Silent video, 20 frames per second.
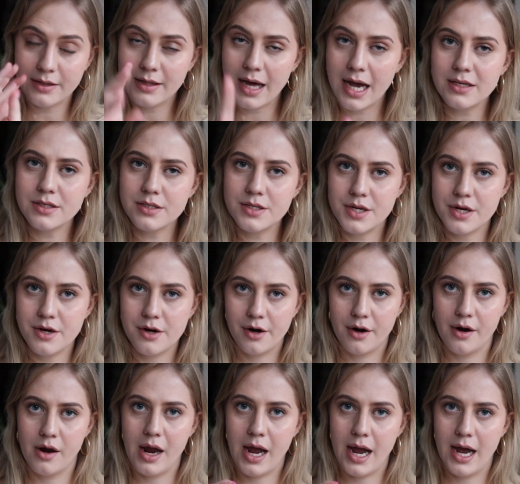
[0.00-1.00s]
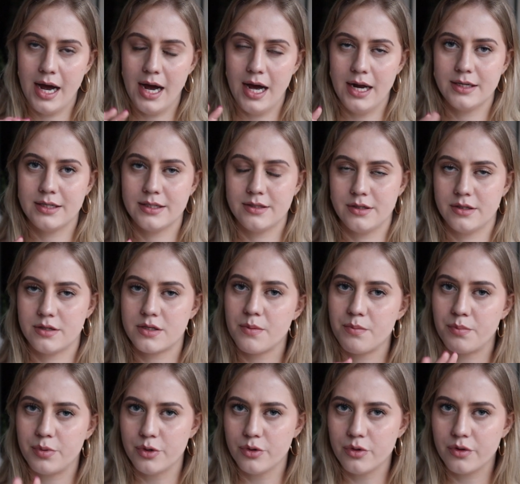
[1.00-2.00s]
last year I had this
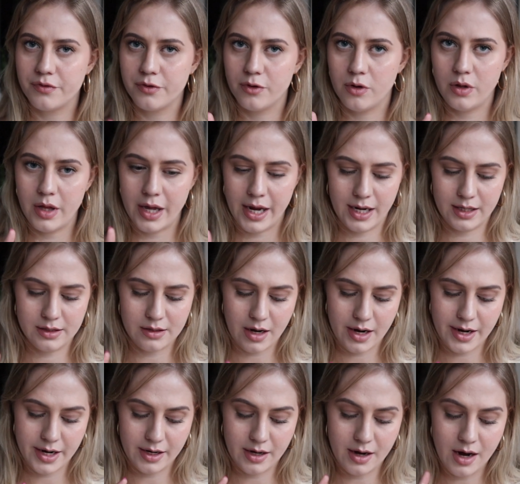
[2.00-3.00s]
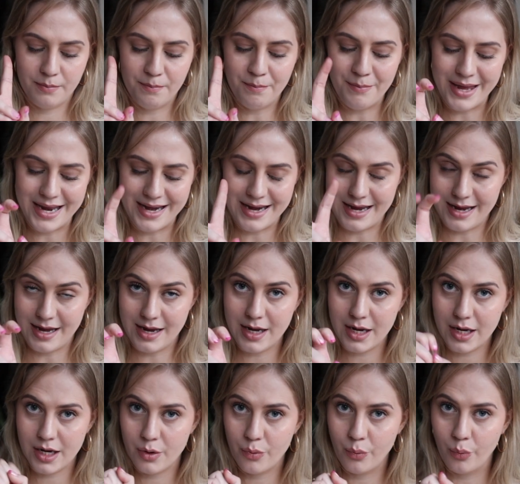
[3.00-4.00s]
beautiful A-line
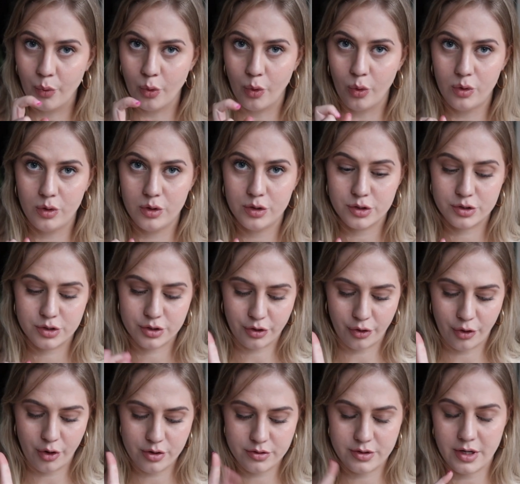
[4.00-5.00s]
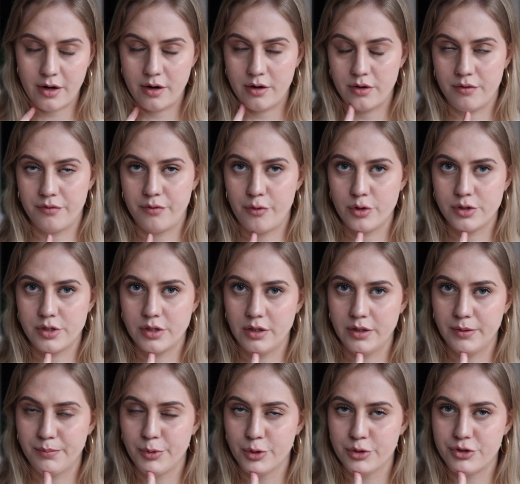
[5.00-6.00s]
mini wool skirt that I
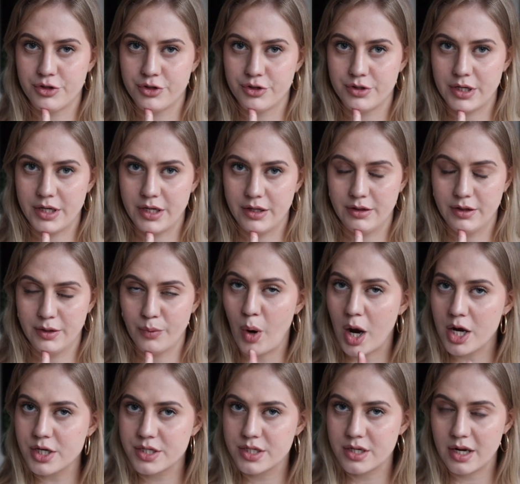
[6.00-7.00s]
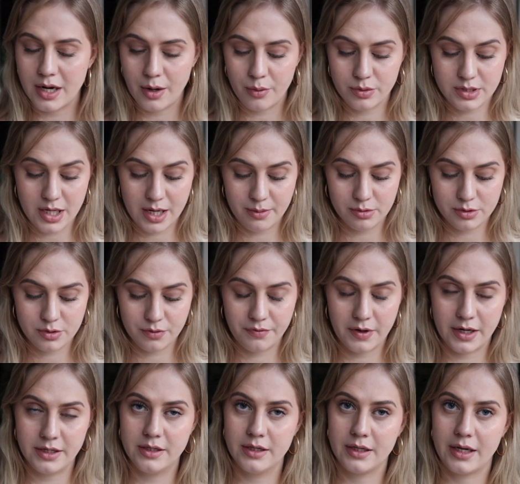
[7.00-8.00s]
unfortunately butchered in the wash, and I was able to
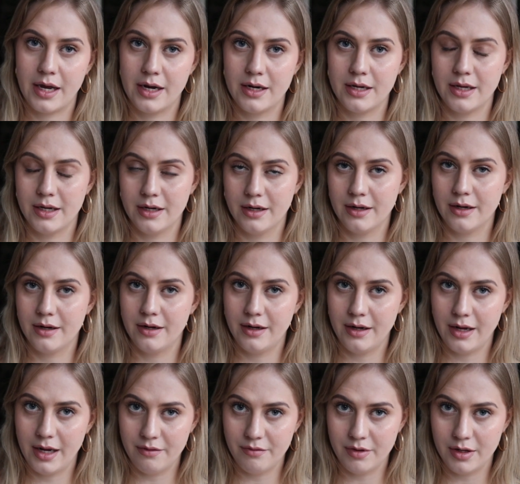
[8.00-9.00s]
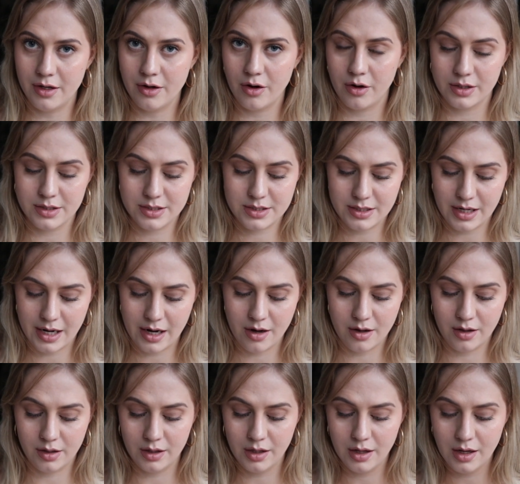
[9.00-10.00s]
find it again in navy on
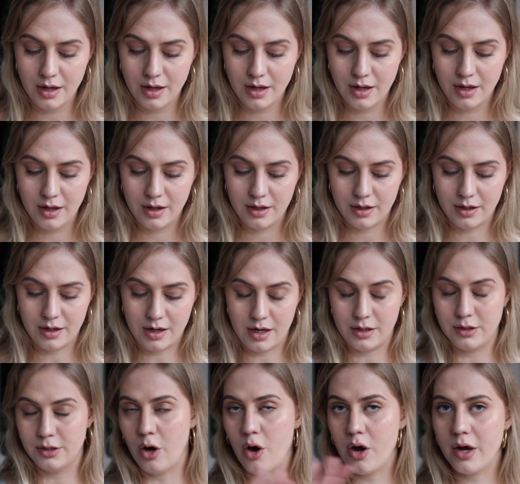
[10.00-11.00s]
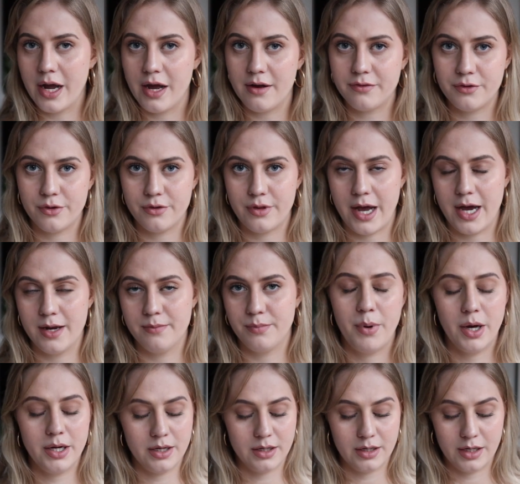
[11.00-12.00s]
sale long after that,
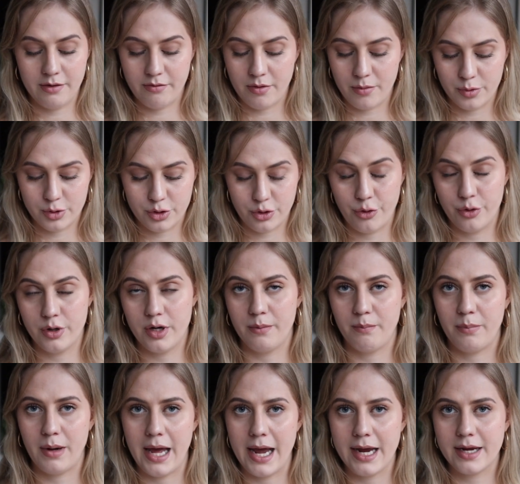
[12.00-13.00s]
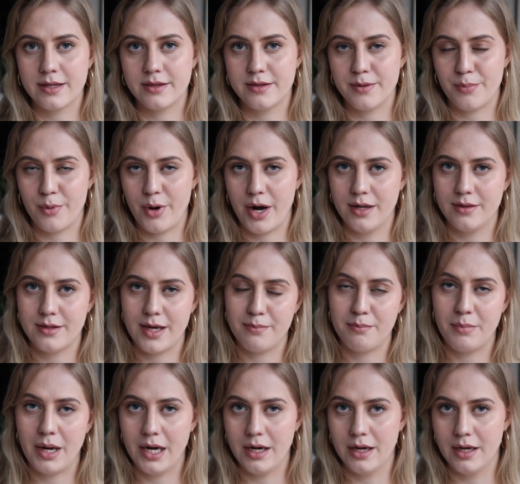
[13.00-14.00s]
but it never returned in black. The brand that
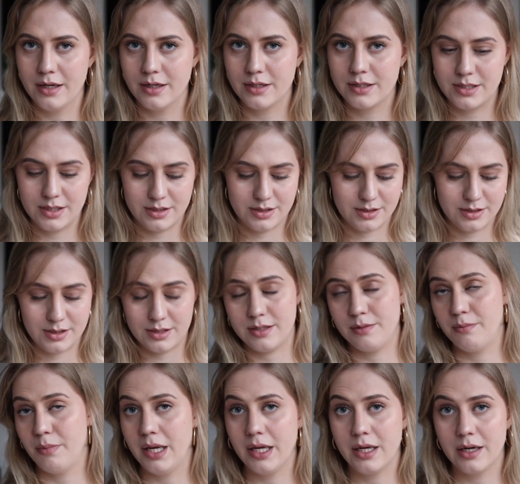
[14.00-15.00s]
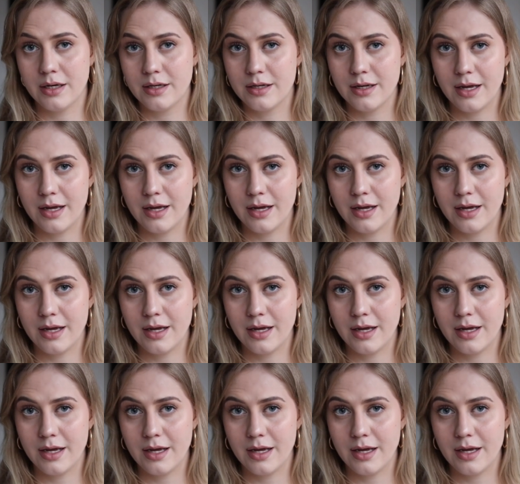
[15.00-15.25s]
made it just doesn't make it